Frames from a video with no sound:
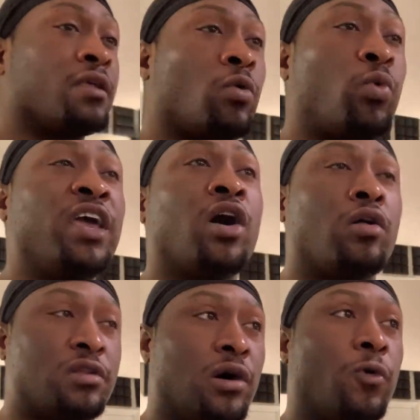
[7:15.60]
We all
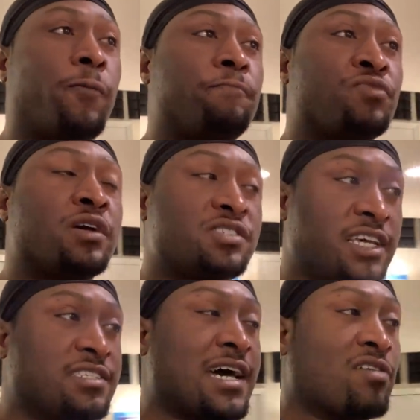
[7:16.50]
know
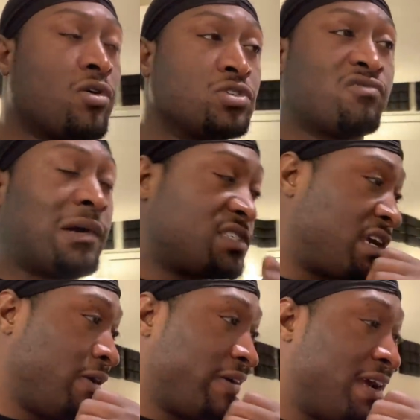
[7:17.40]
6ix9ine rolls around
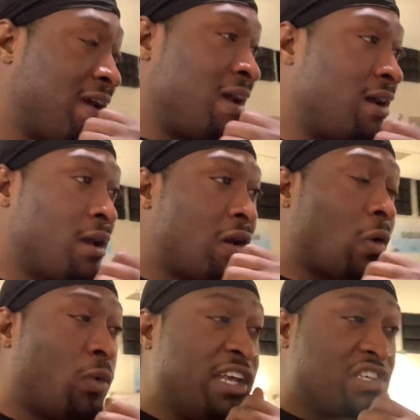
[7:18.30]
security.
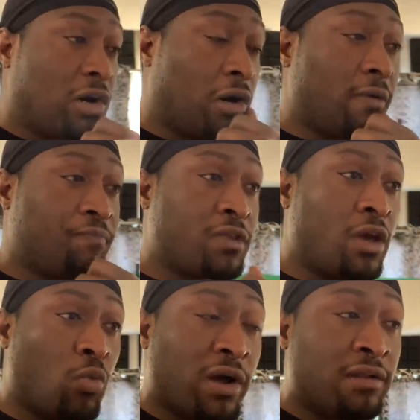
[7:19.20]
We saw
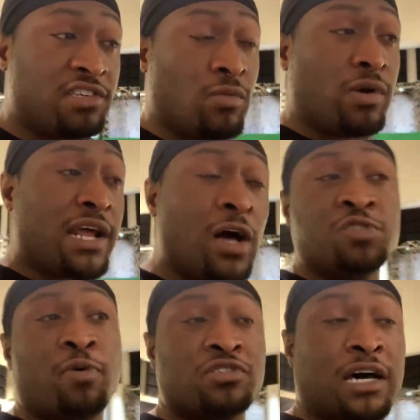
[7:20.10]
when someone else
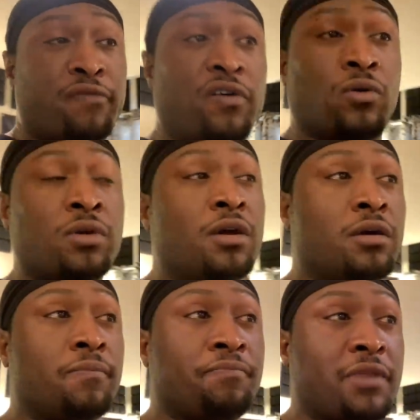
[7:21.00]
pulls out a phone,
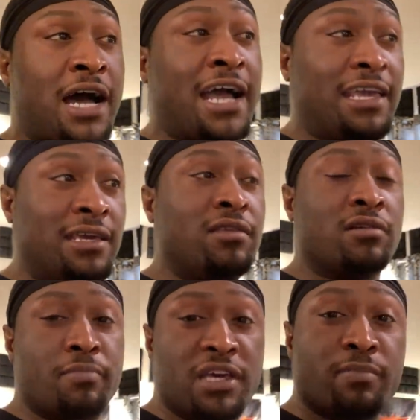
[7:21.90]
i.e. the
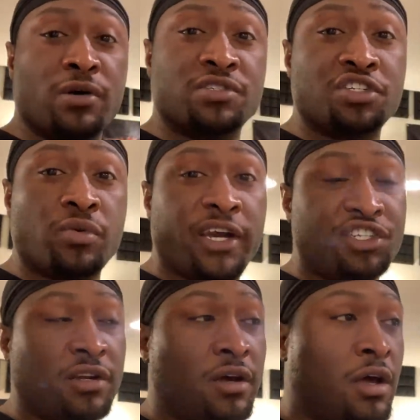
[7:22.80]
Meek Mill
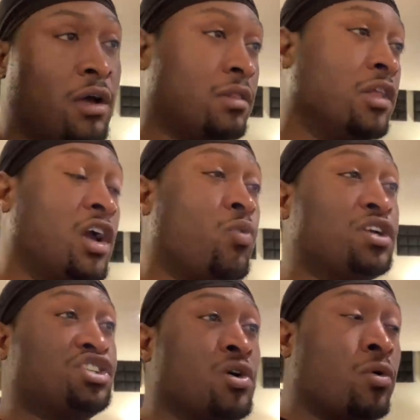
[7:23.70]
situation, look at what
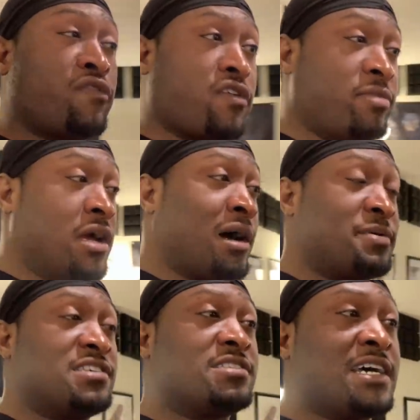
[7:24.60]
showed from the
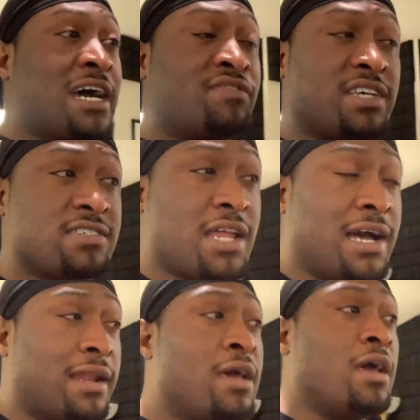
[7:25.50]
opposite side of
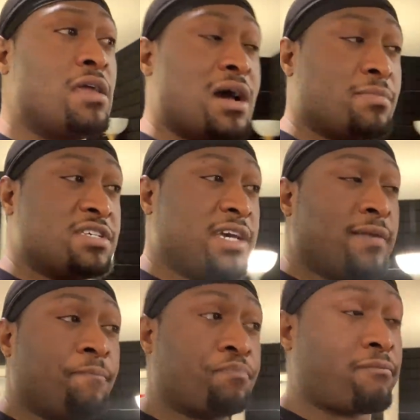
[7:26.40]
6ix9ine. You know what I'm saying?
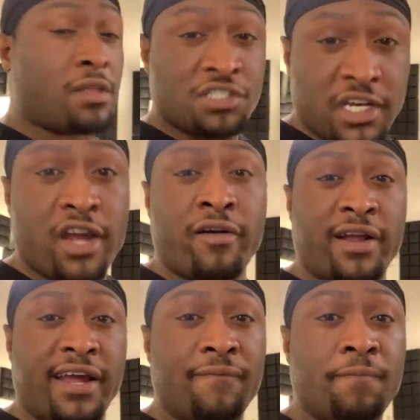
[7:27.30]

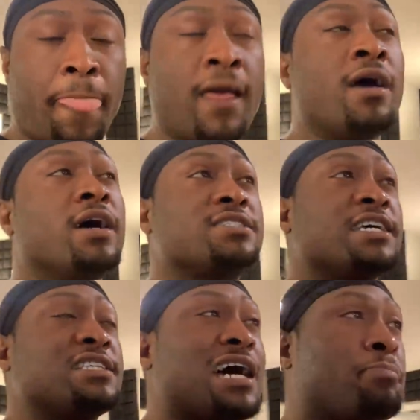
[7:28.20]
Security.
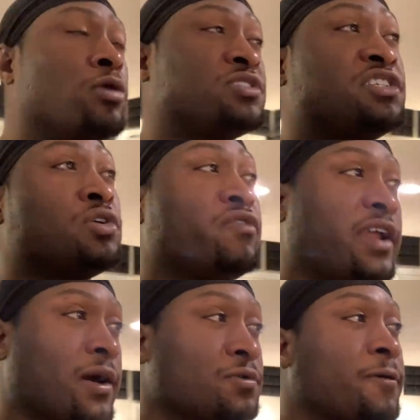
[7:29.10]
6ix9ine posts these two
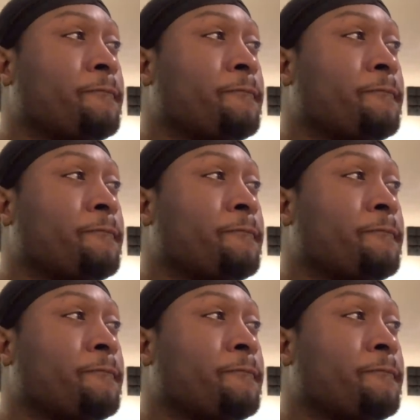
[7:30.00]
videos.